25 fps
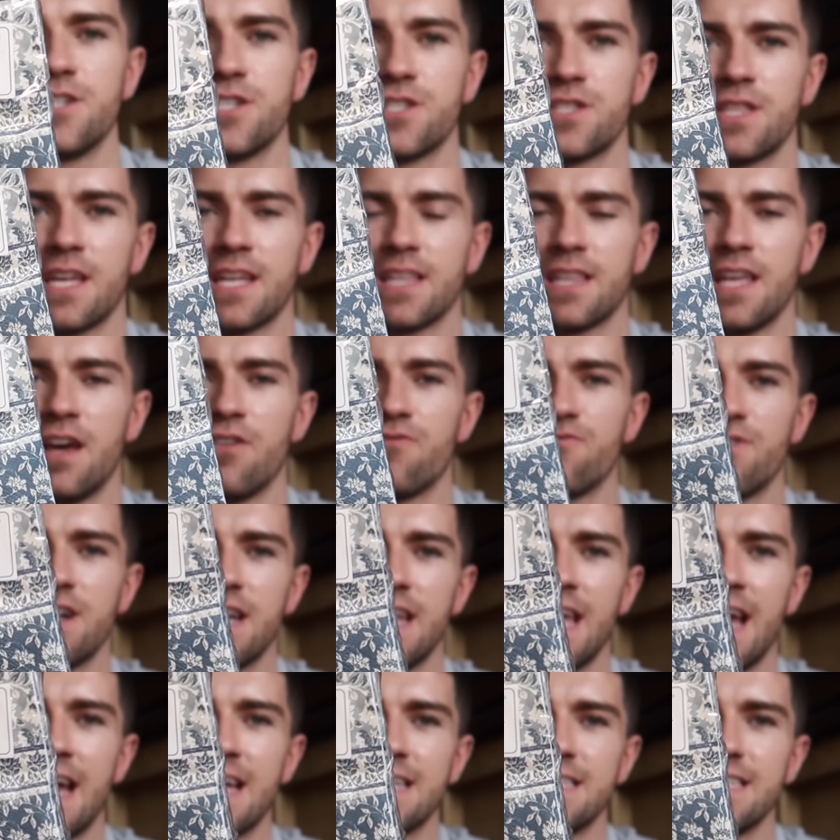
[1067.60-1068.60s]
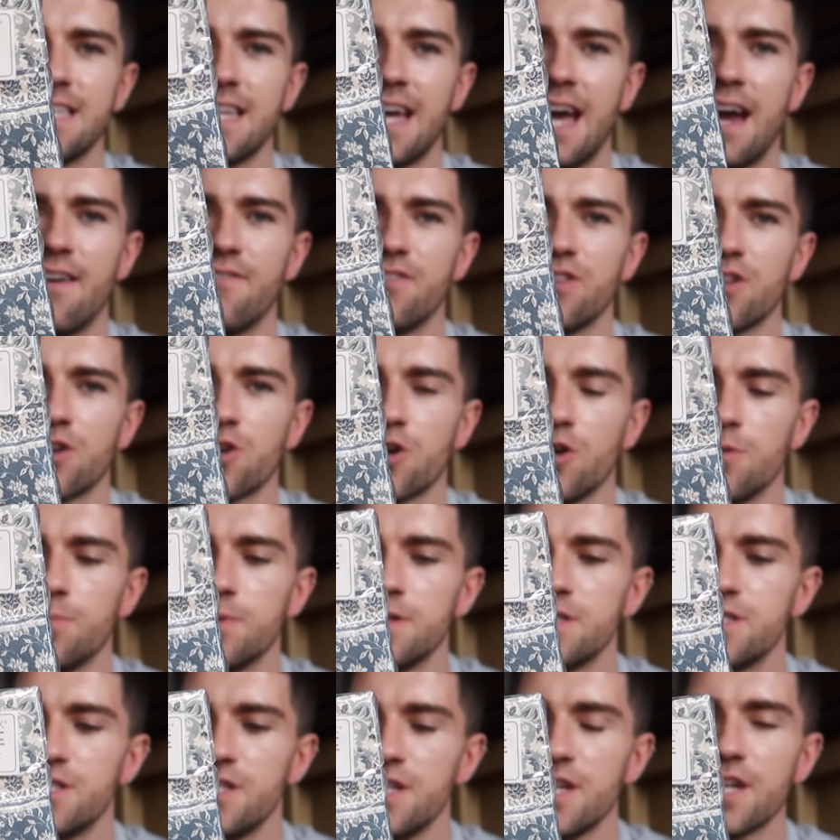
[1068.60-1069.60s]
just think they're really handy to have in the
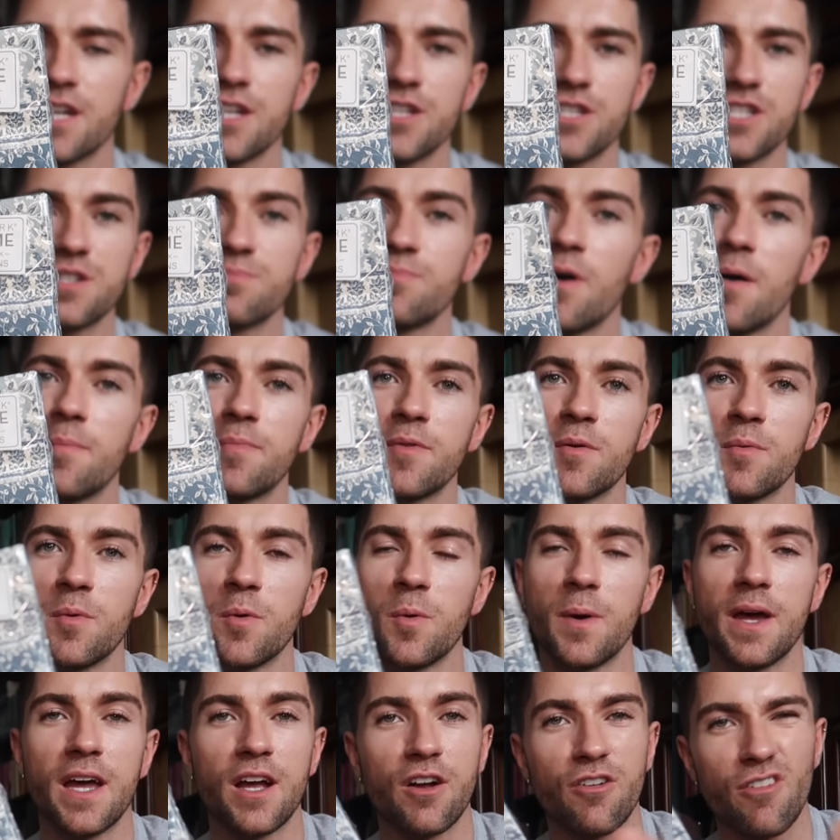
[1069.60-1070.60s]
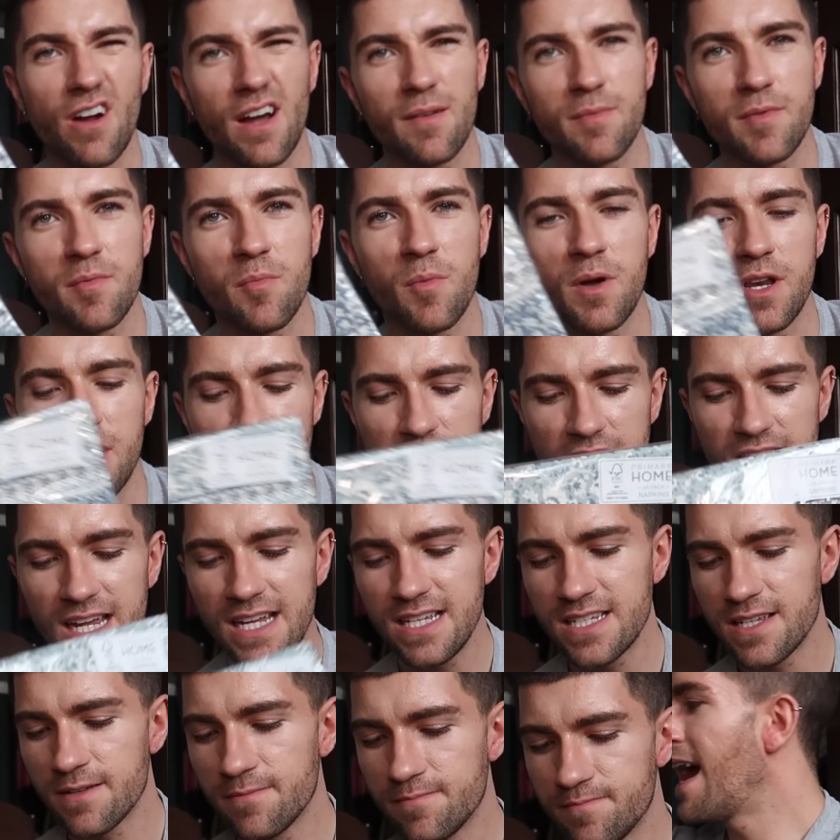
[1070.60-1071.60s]
cupboard, so you can just pop them away and grab them when you
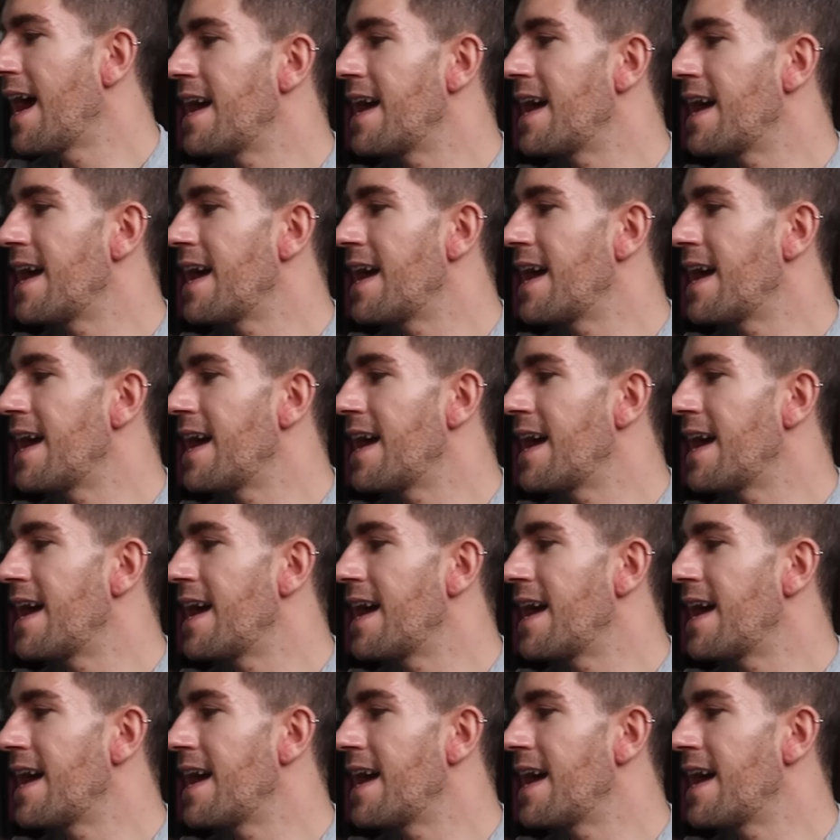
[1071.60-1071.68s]
need.